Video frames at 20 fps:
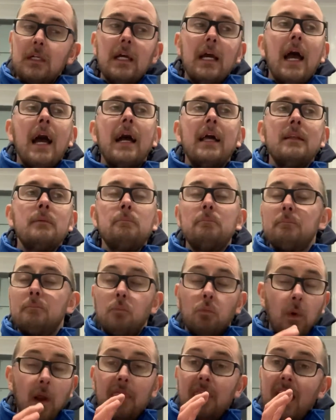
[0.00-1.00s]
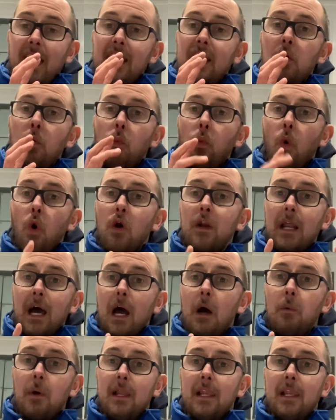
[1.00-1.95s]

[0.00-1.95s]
and within a 1 hour